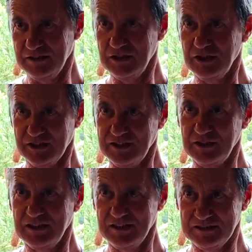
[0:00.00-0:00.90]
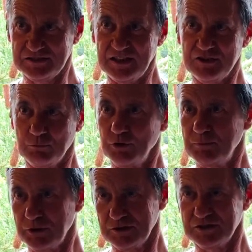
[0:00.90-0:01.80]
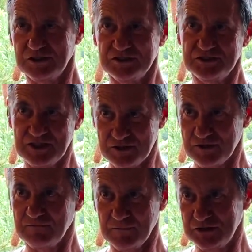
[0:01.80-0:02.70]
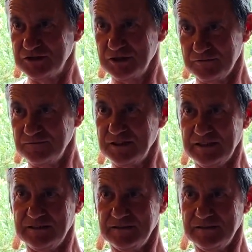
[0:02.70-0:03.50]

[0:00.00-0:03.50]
like an extension, water bottle is an extension of myself now,